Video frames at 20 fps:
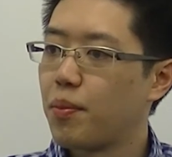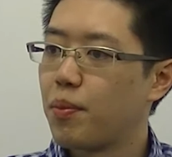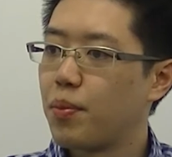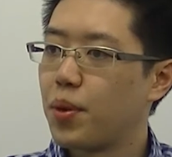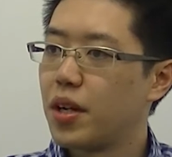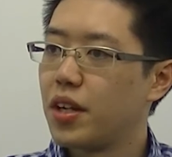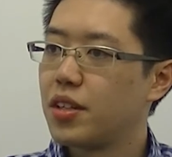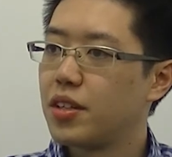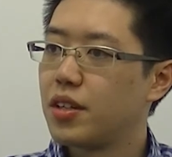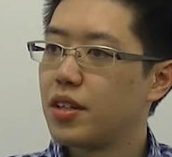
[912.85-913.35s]

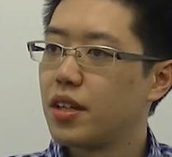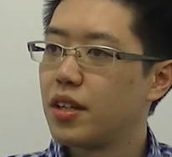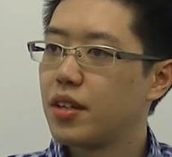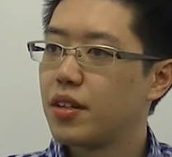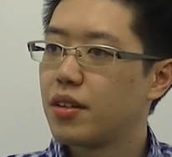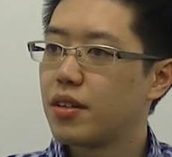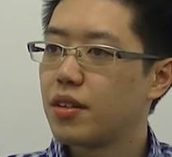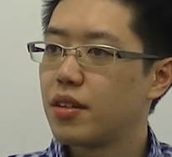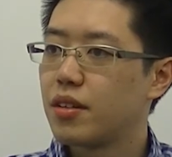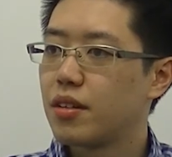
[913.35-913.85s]

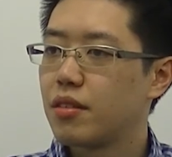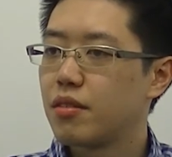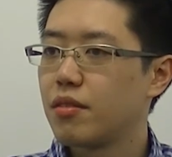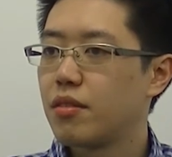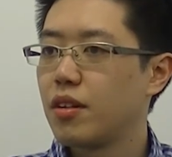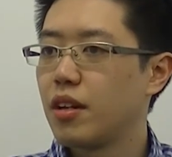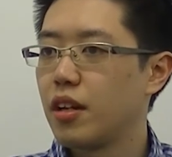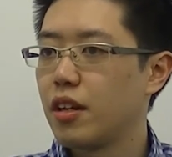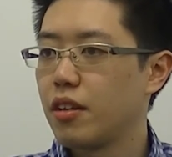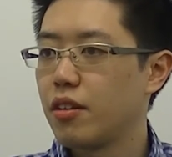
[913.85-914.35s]
But
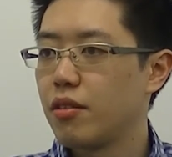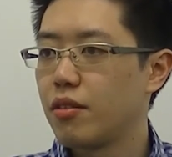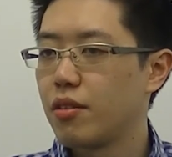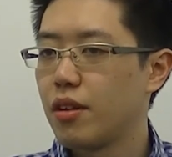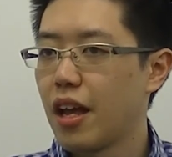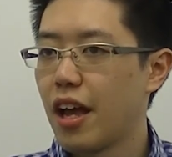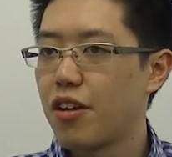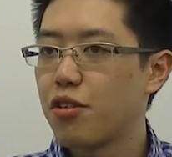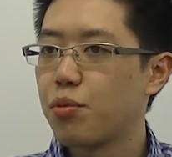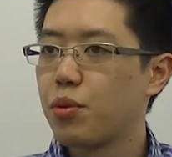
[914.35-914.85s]

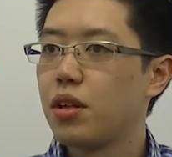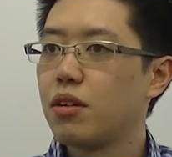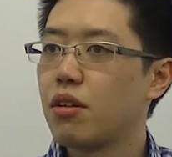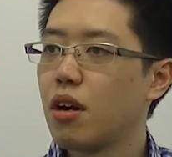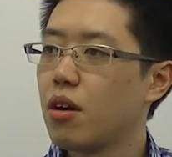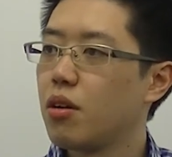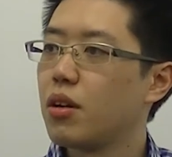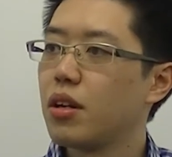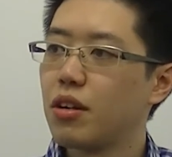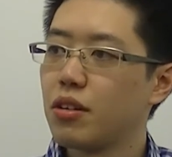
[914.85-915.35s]
as we
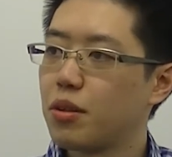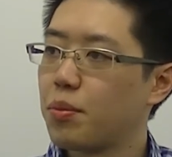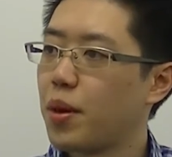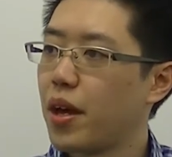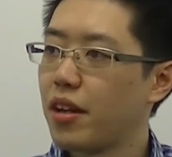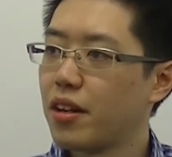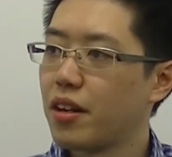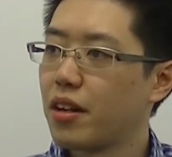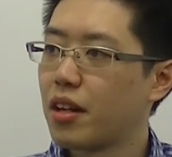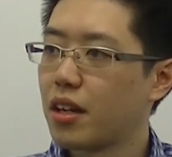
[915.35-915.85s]
grow, it'll
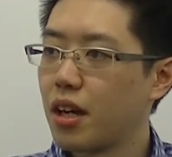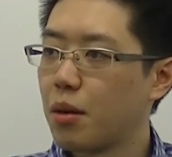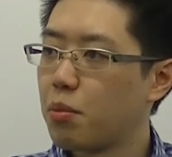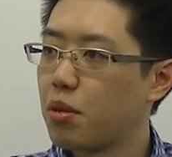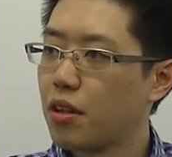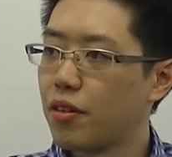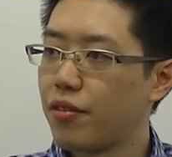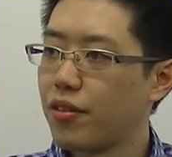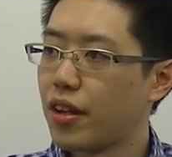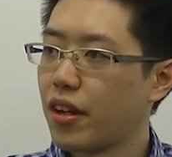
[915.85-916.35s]
depend on a
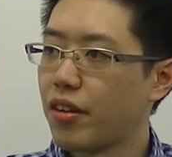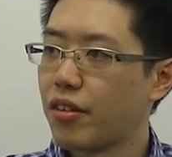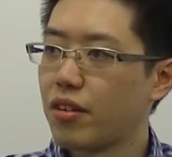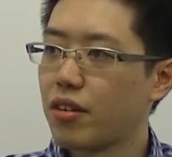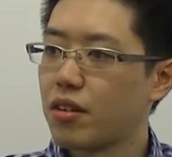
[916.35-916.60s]
couple of things.